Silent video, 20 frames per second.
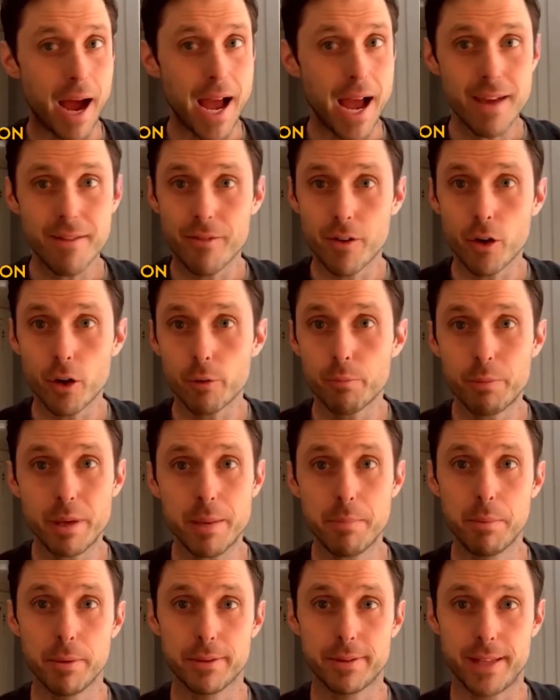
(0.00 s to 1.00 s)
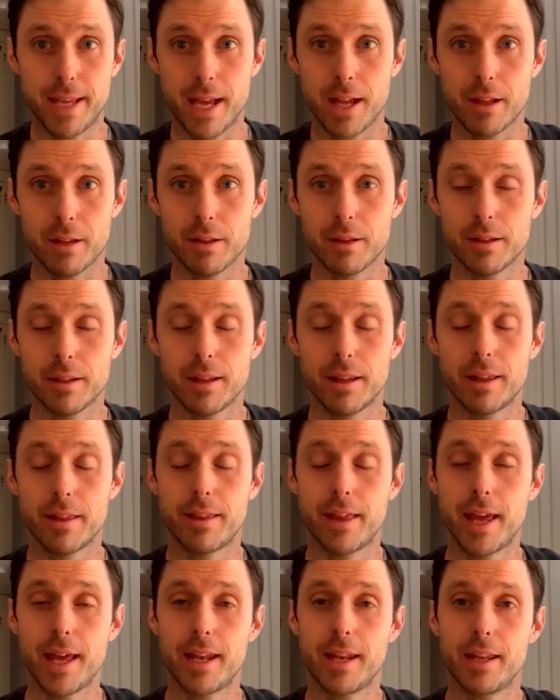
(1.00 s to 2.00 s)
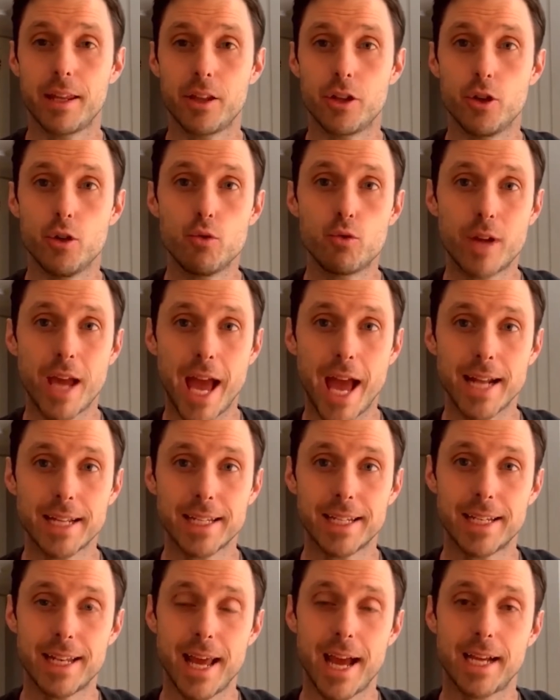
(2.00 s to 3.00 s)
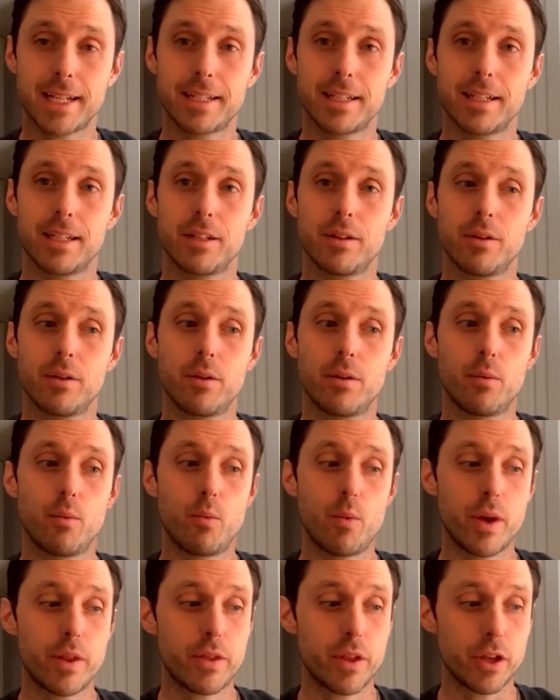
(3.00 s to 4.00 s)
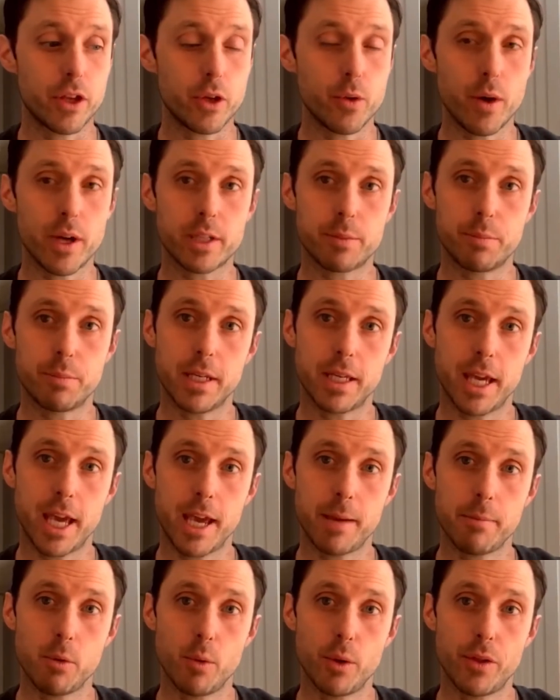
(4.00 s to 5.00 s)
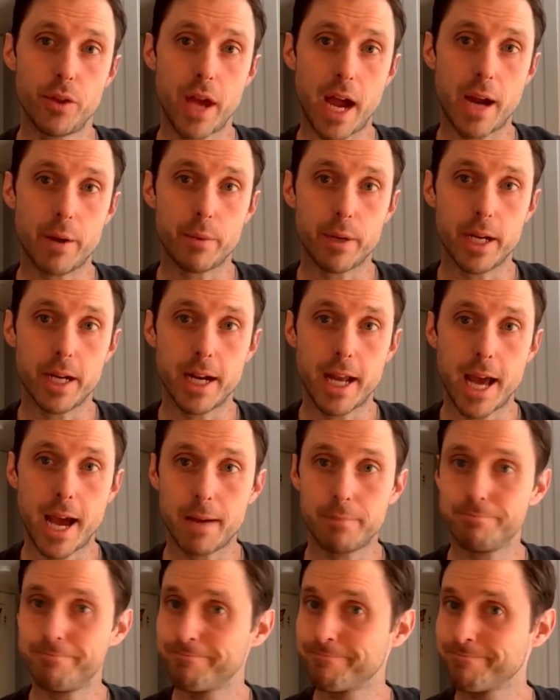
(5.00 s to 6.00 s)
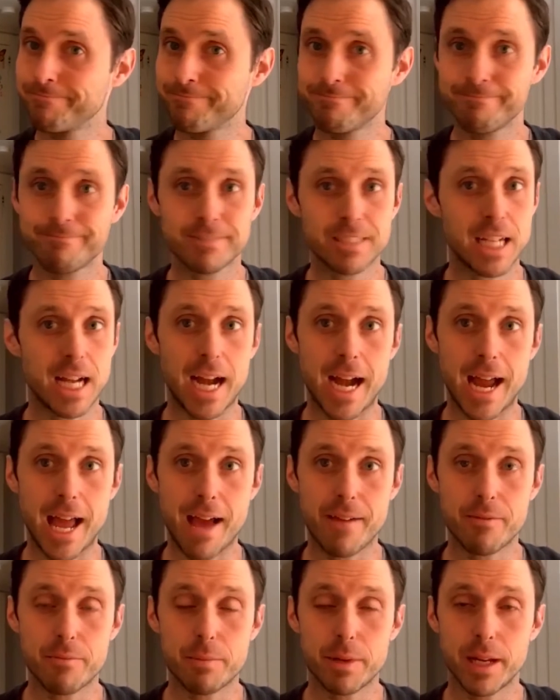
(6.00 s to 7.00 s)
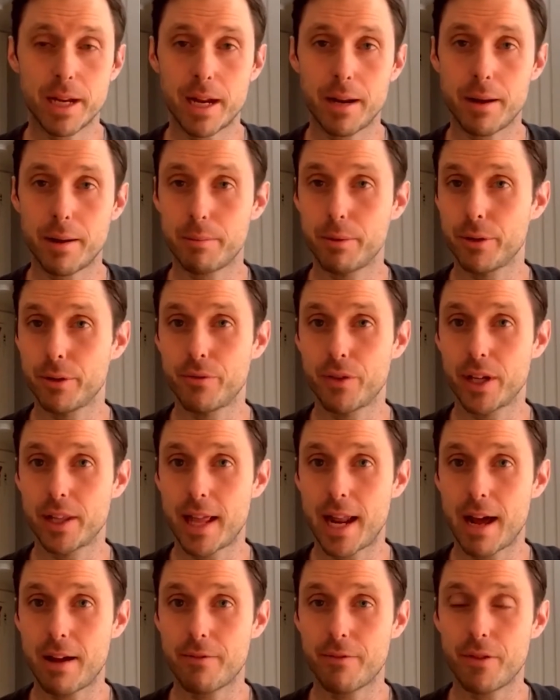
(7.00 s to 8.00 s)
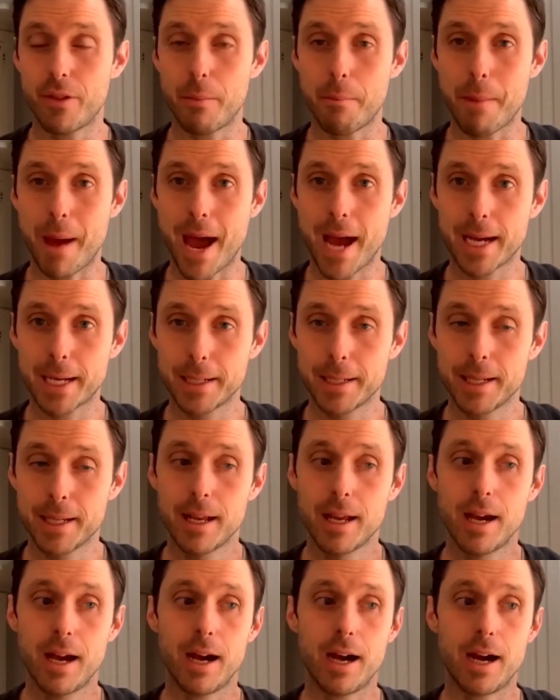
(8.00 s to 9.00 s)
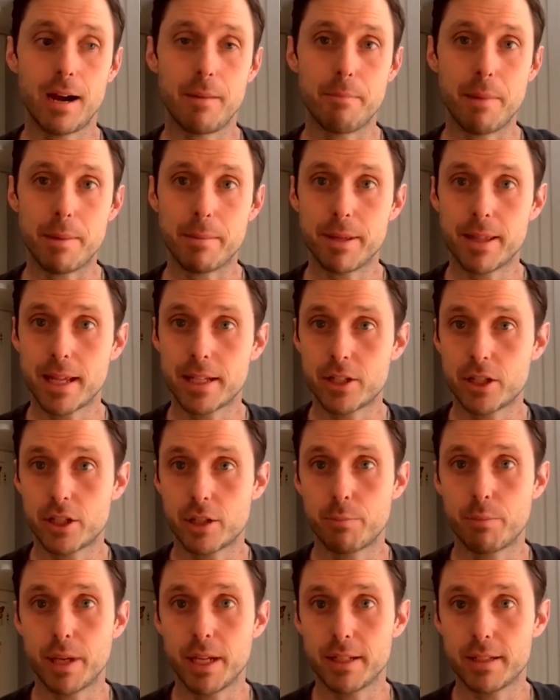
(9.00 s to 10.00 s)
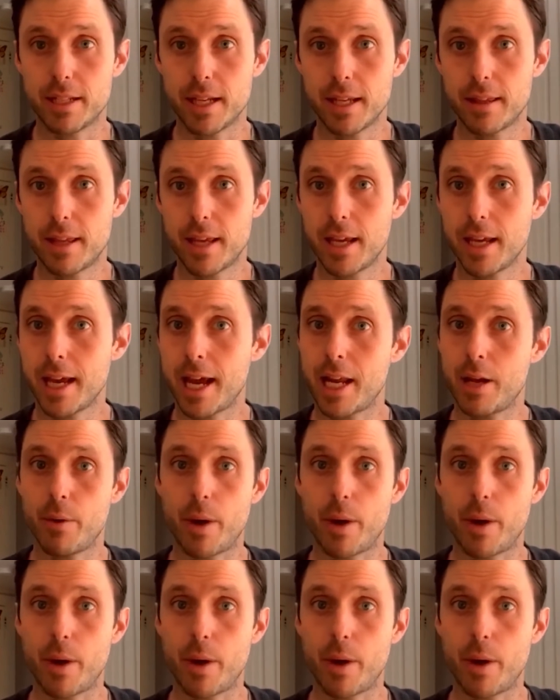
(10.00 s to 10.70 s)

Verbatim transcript: I have heard people tell that you can connect with a USB cable with the Iriun app. I haven't been able to figure that out for the Mac. Uh, maybe that's just a PC thing.